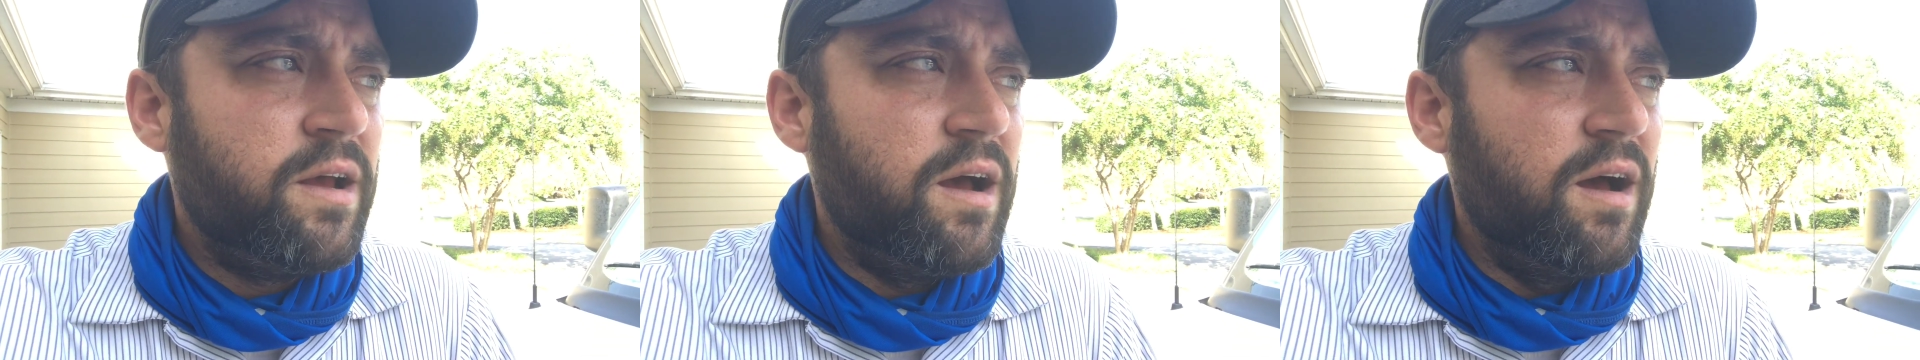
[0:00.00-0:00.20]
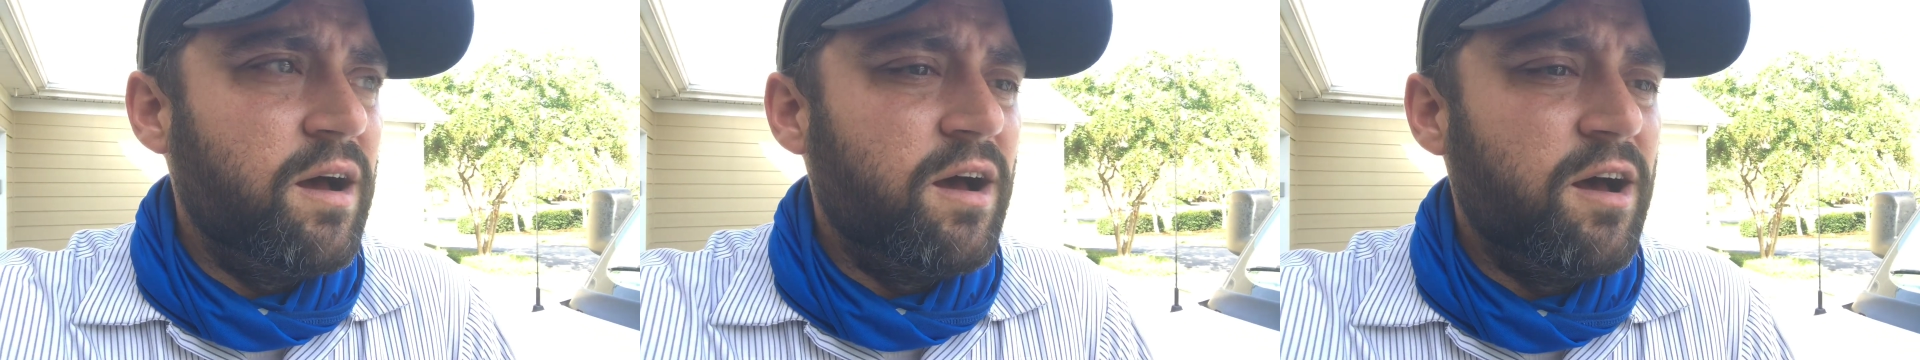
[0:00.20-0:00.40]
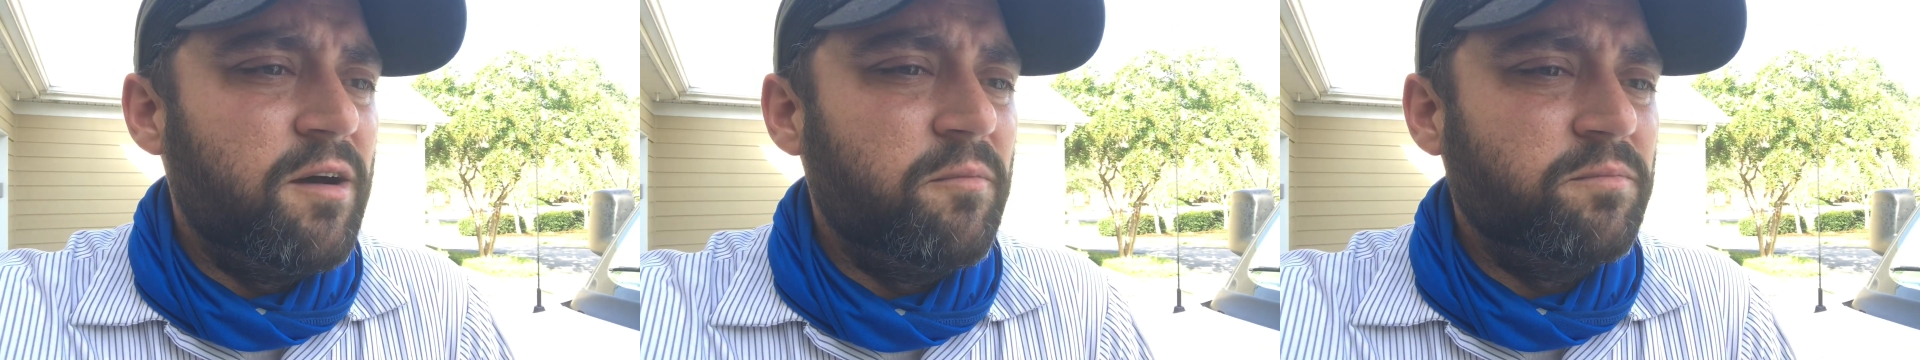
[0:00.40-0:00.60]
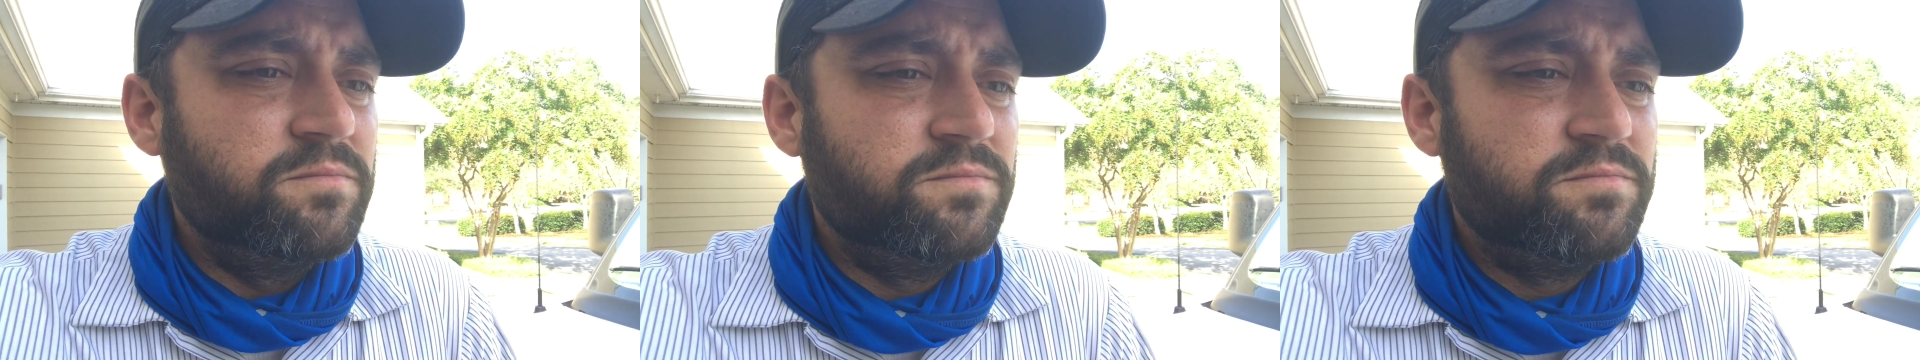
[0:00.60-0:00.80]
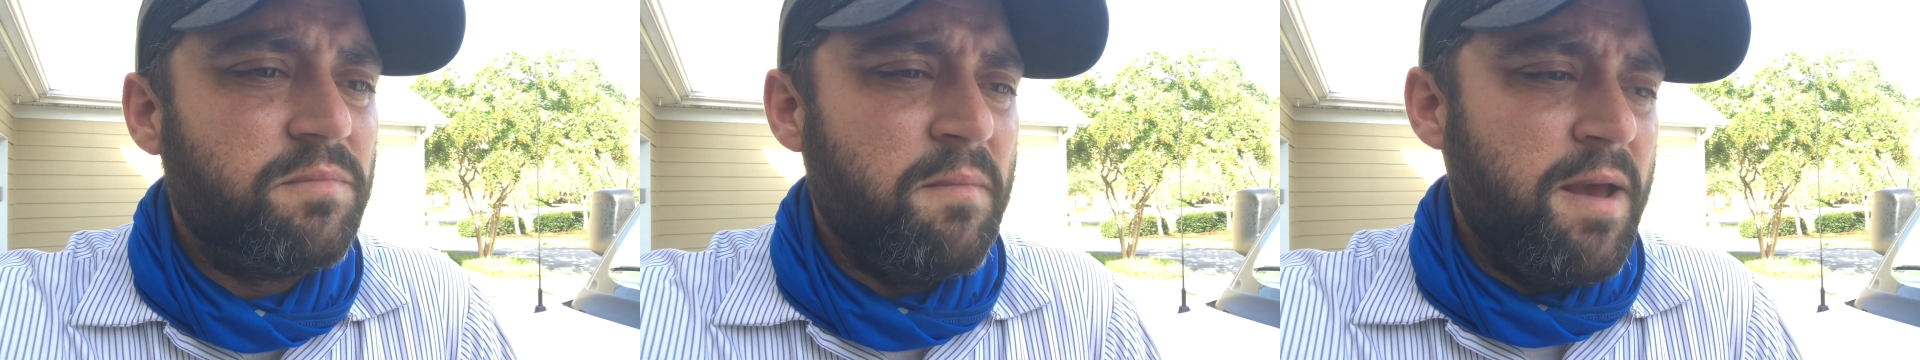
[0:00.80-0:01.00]
um,
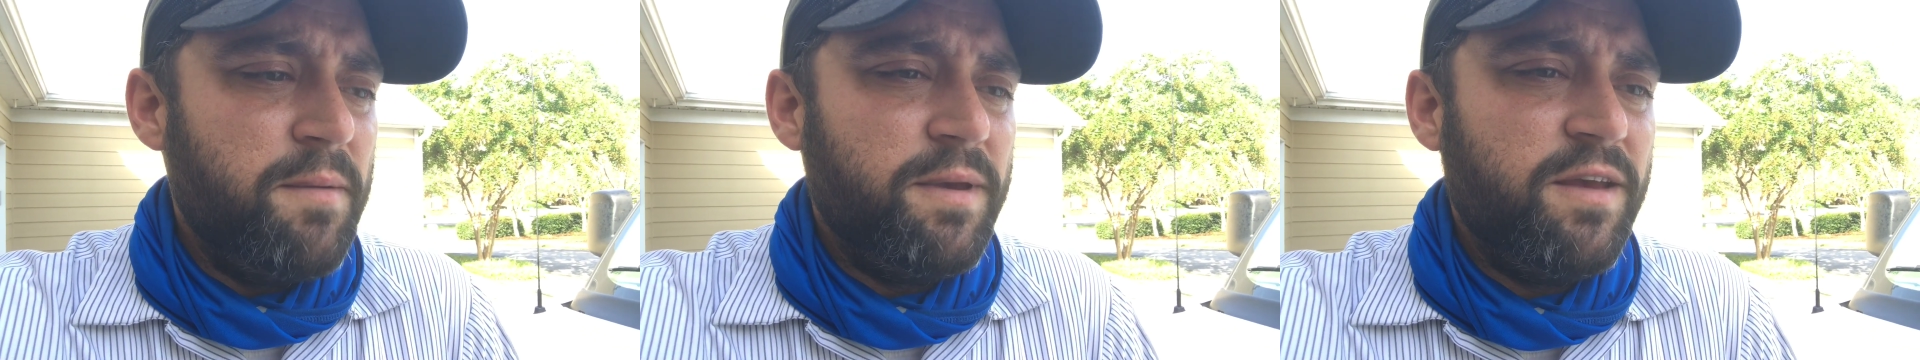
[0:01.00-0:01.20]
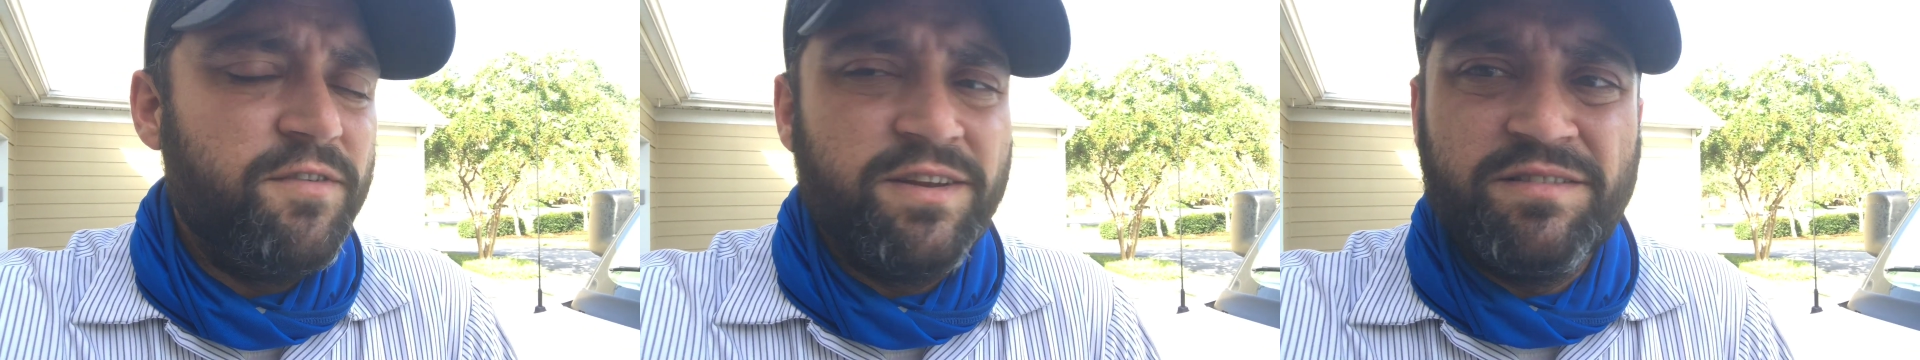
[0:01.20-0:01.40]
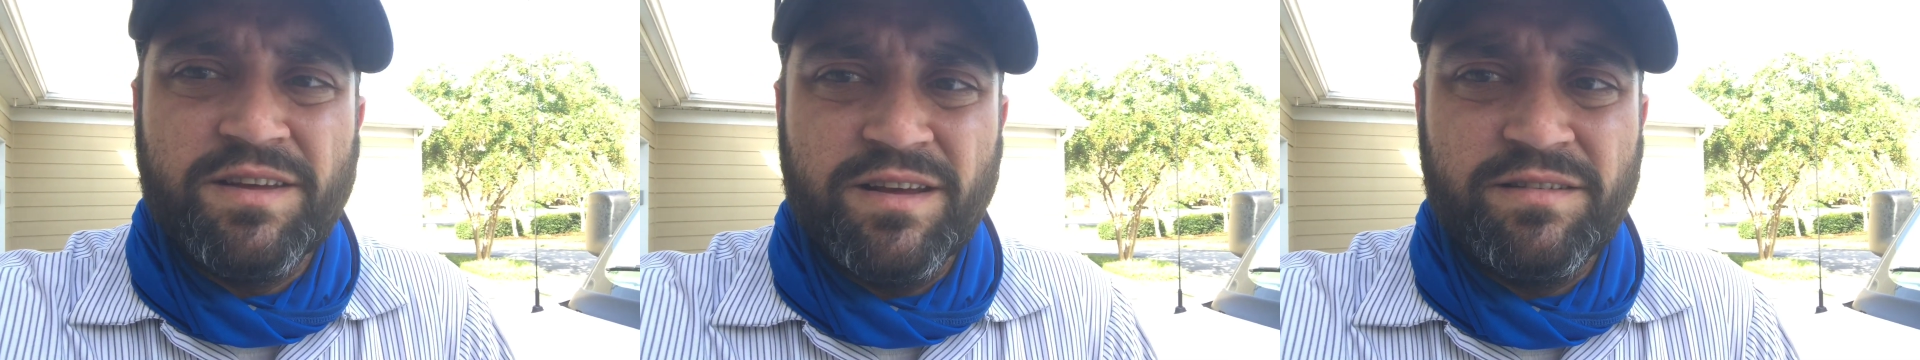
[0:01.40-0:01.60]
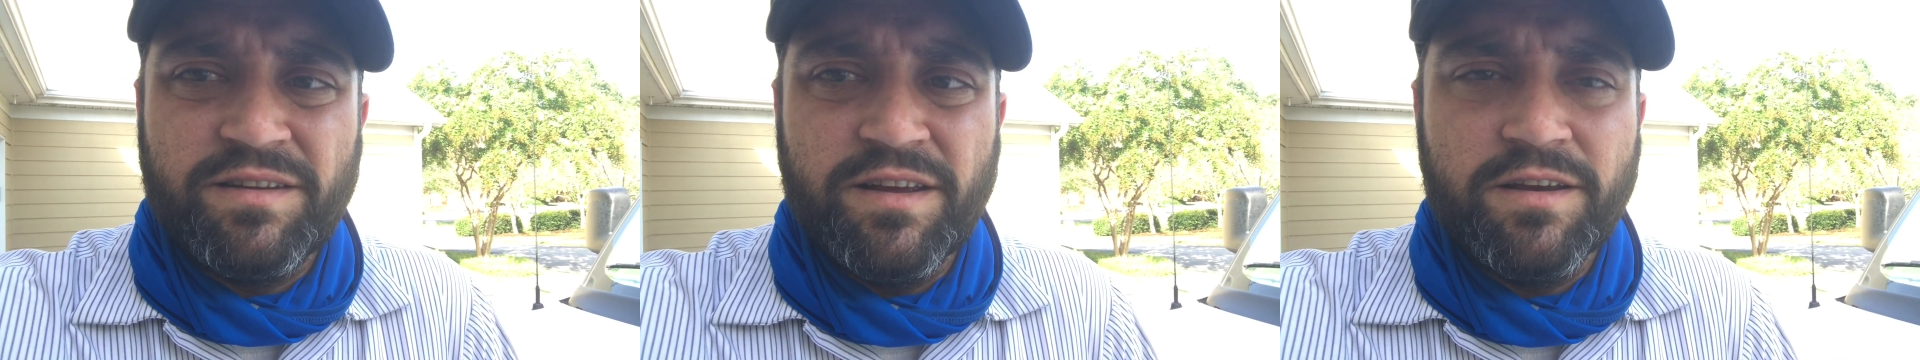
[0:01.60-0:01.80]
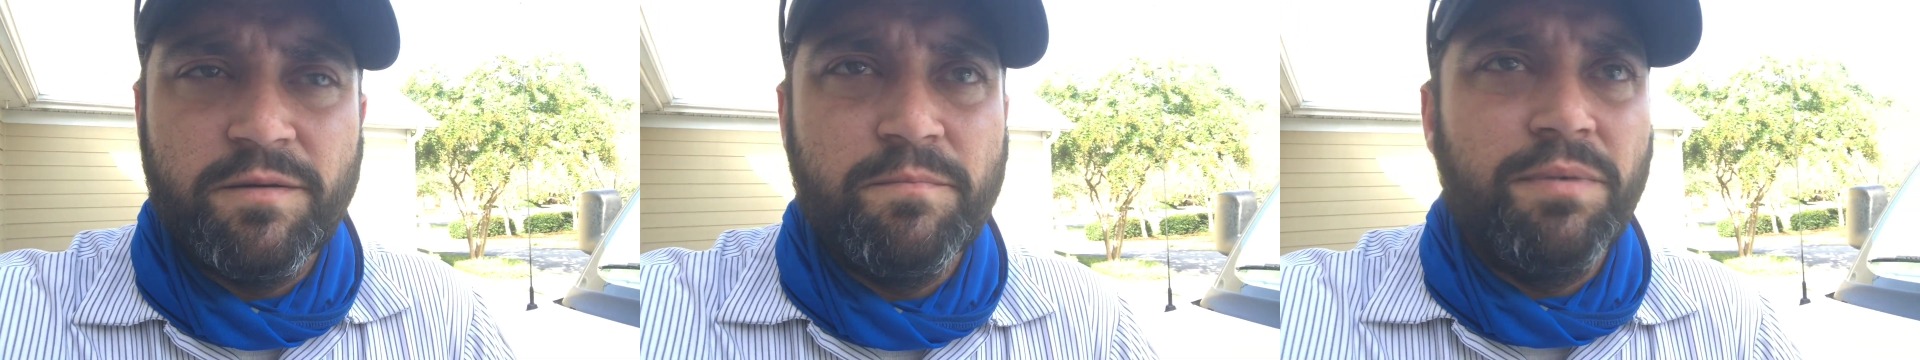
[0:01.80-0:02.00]
maybe even
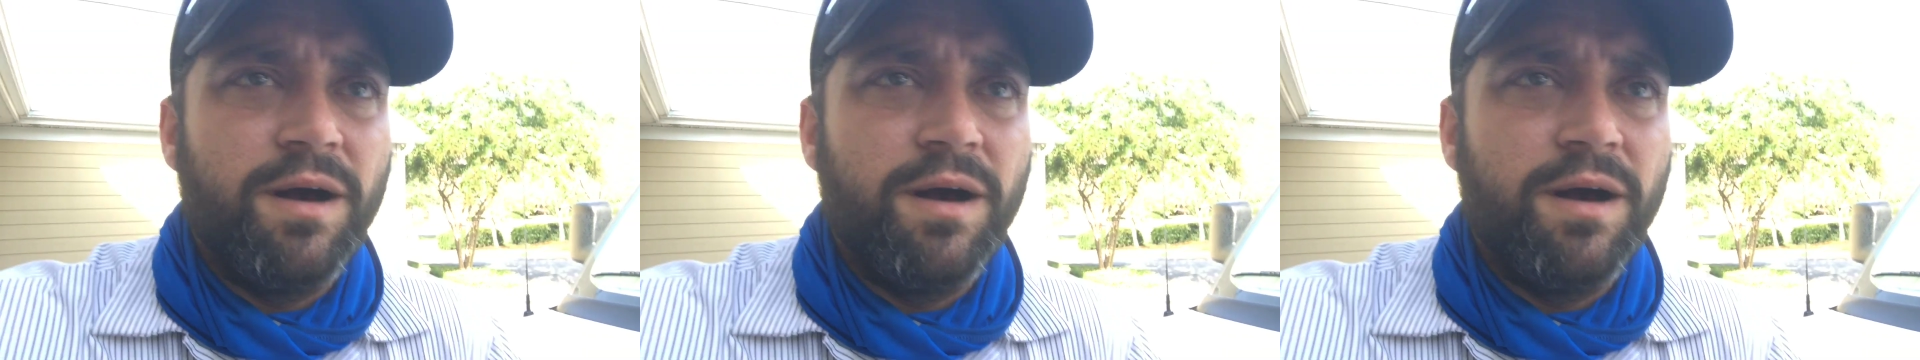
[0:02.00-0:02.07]
60.